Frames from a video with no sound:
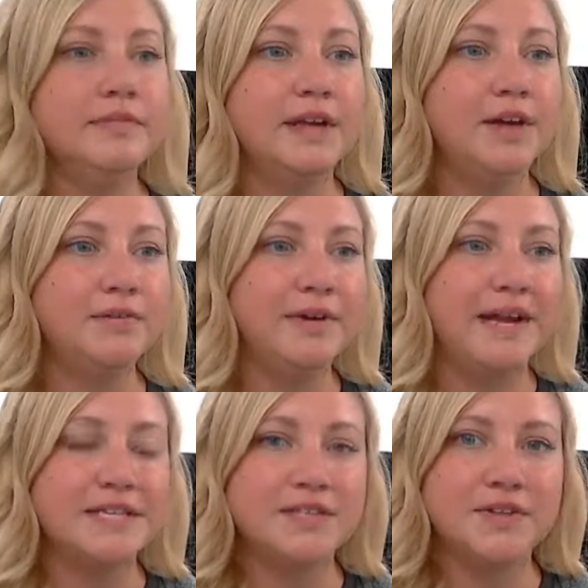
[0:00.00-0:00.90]
All
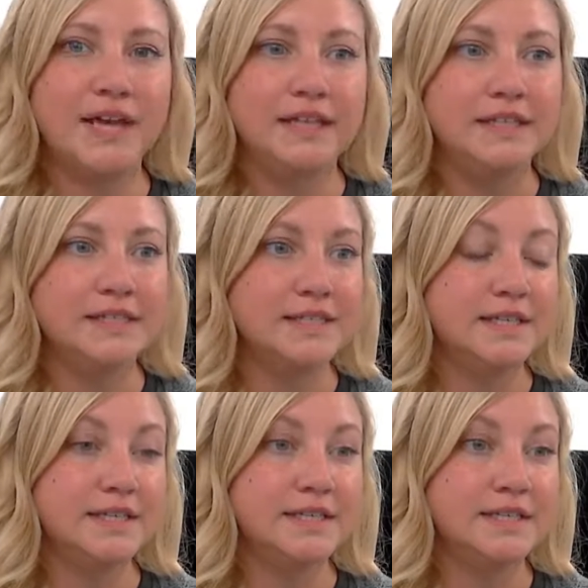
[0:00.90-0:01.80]
right, so that leads us
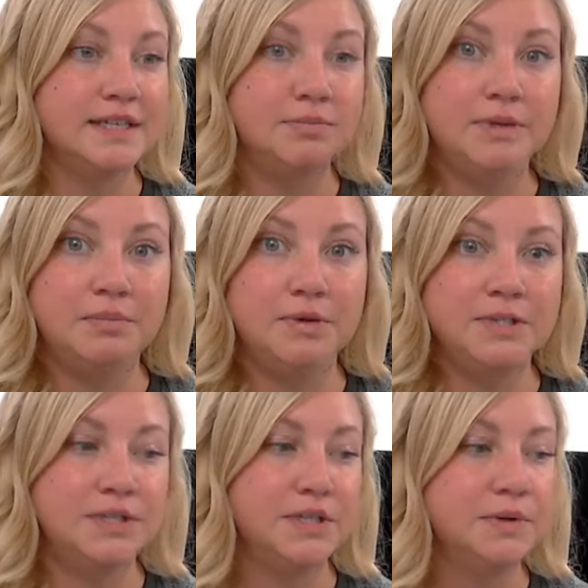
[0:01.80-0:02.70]
into tip number
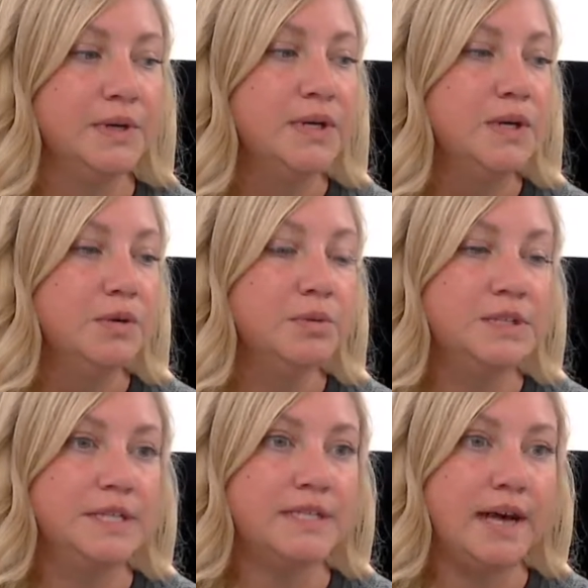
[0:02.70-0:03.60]
2,
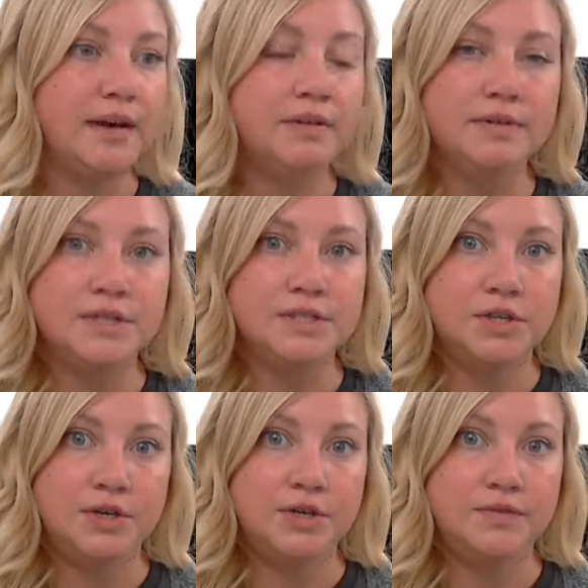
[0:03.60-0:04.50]
which is how to
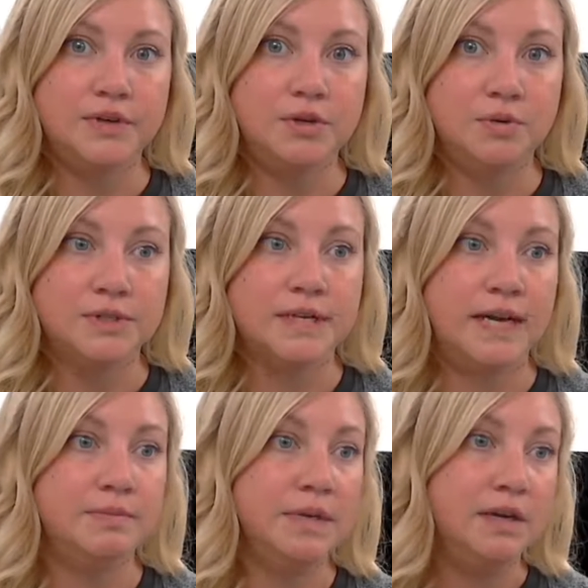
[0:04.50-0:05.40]
reserve your
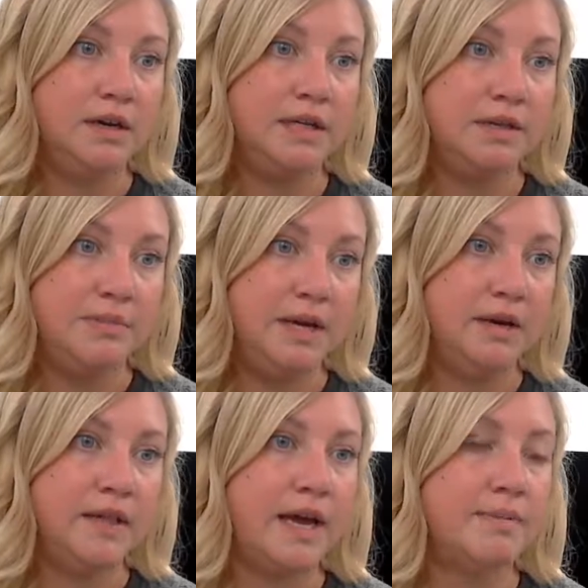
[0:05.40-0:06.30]
time here at the
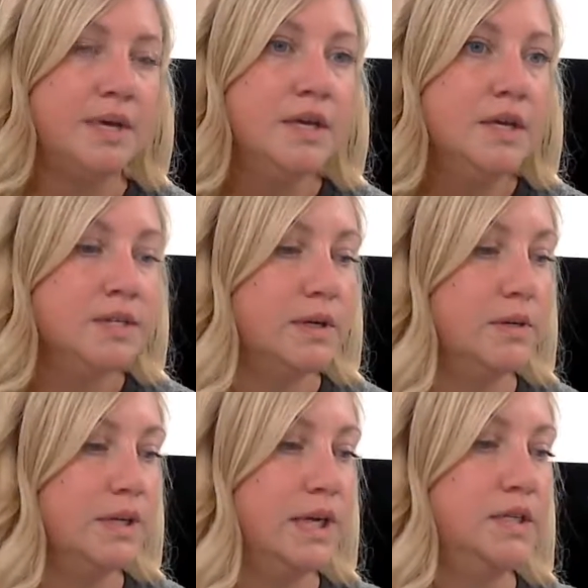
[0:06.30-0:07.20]
Maker Lab. So I
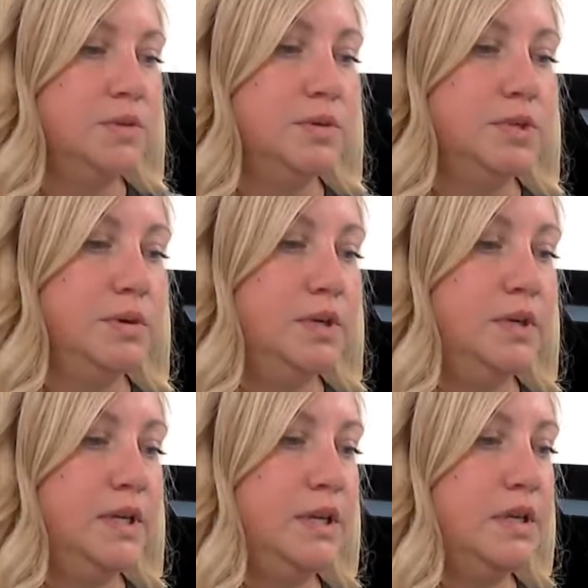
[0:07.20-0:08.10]
don't think I told you
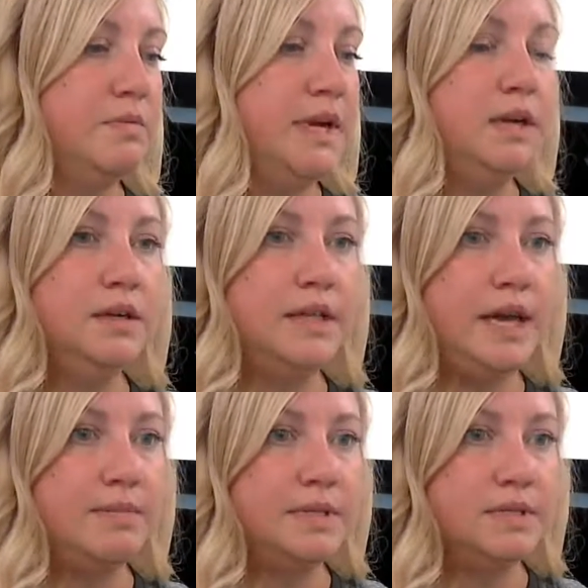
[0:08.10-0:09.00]
earlier, the Maker
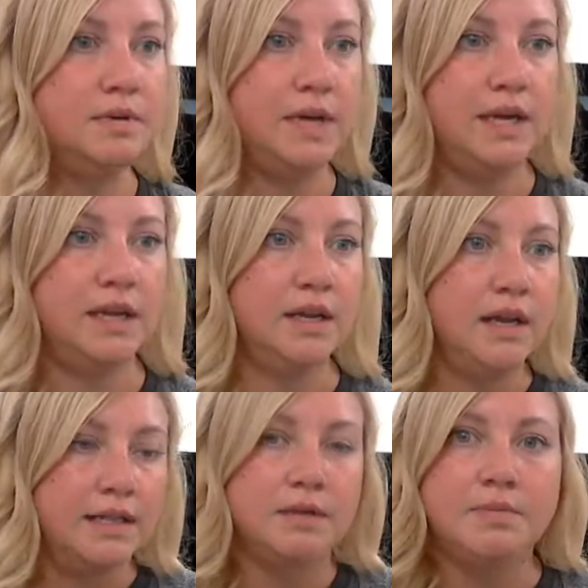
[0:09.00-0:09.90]
Lab is located
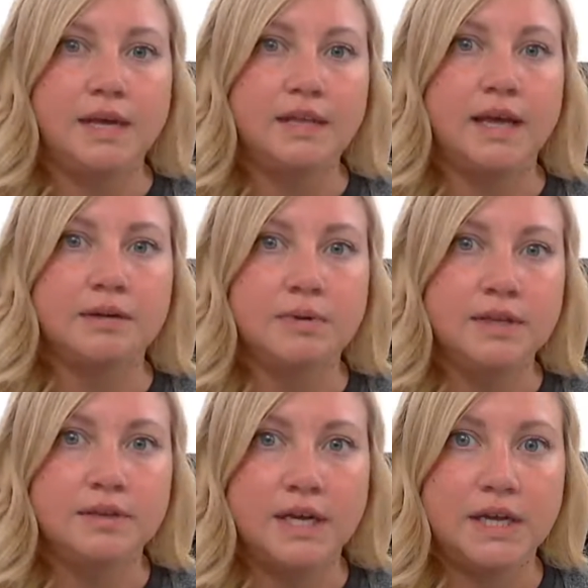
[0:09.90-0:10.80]
at the main library
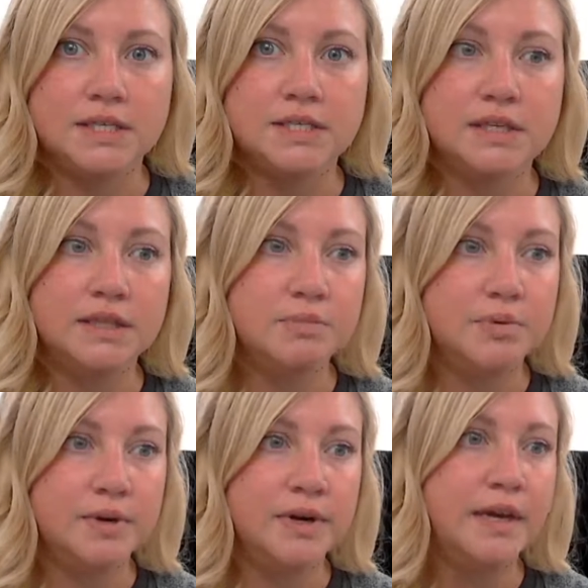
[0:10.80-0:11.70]
location in
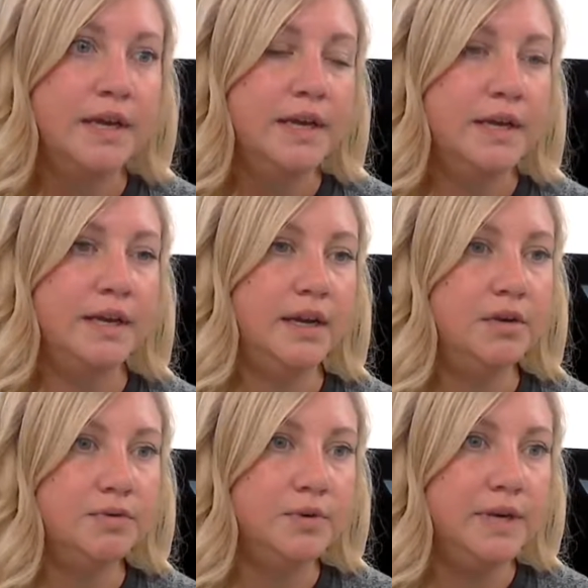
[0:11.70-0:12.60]
LaPorte at
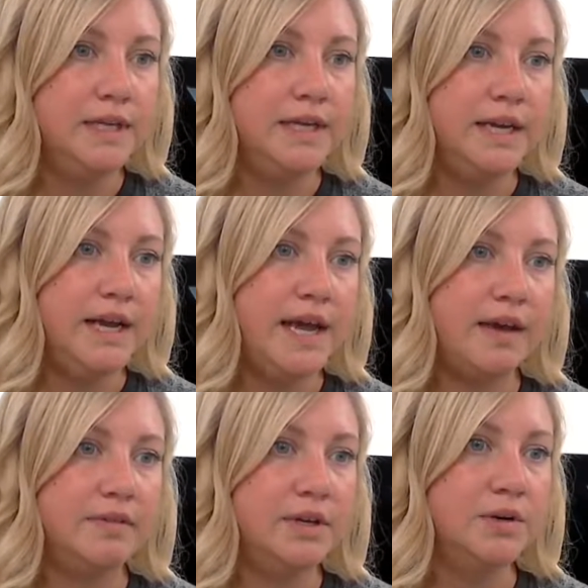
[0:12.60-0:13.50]
904 Indiana
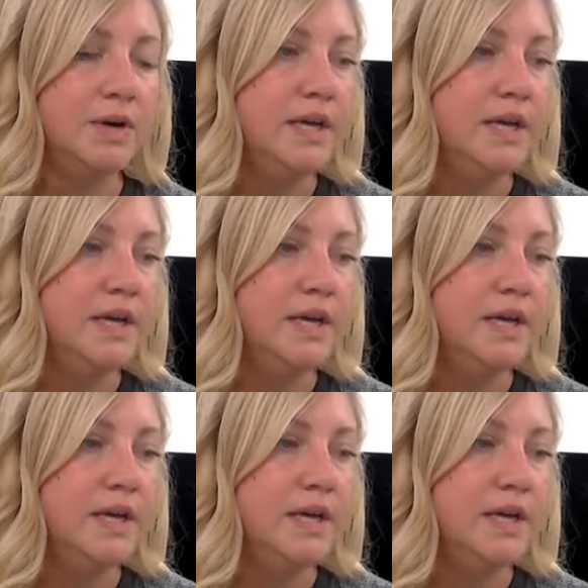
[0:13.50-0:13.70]
Avenue,